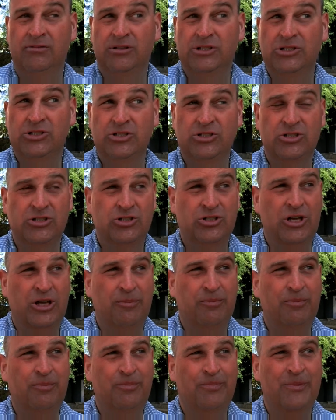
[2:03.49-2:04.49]
which is a shame.
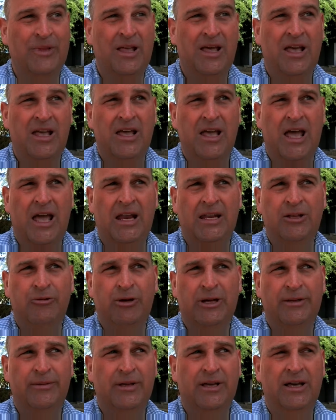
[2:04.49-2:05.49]

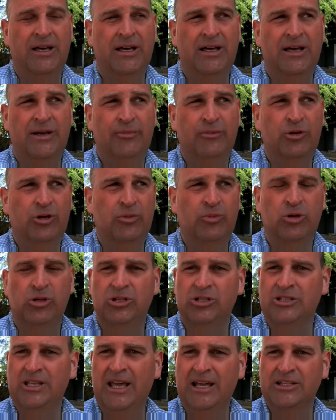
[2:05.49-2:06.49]
Anyway, I'm going to book
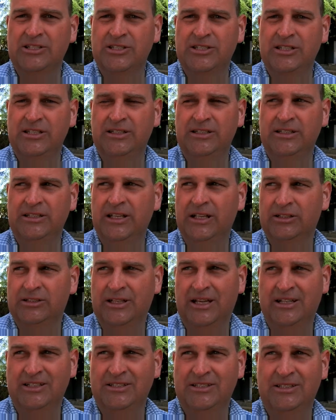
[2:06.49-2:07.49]
the taxi
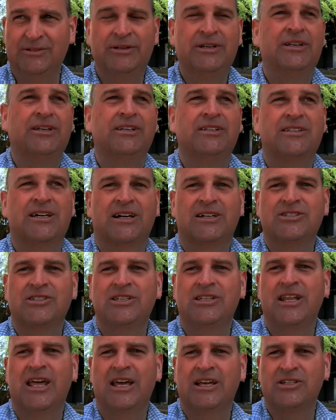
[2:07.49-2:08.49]

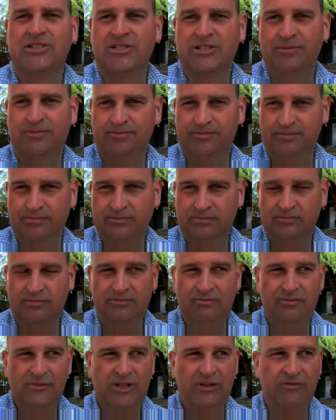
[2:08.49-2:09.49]
next
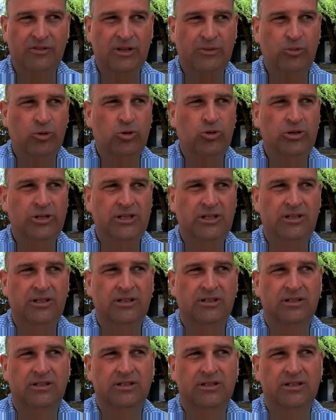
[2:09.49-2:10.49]
for the morning,
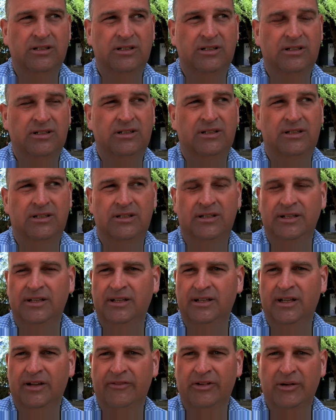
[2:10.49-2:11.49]
and then
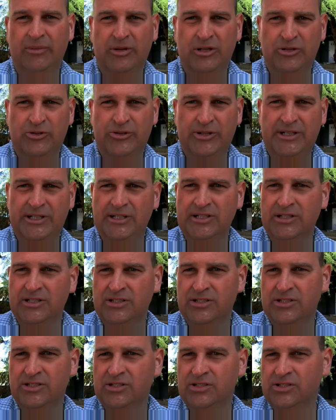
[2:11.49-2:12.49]
have a couple of
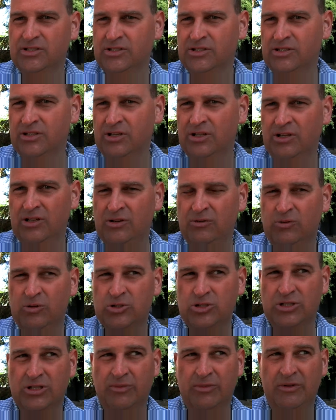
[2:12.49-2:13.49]
drinks,
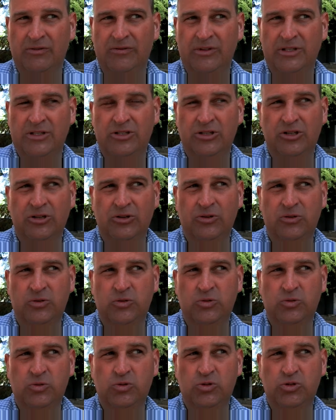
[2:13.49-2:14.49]
watch a couple of
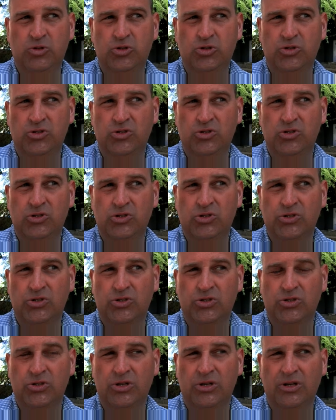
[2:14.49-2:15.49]

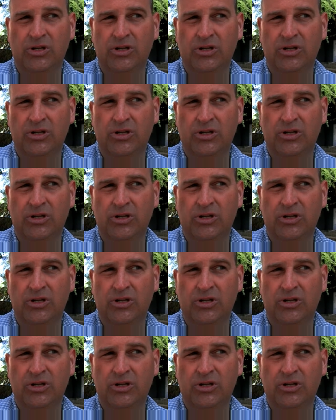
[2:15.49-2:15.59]
videos,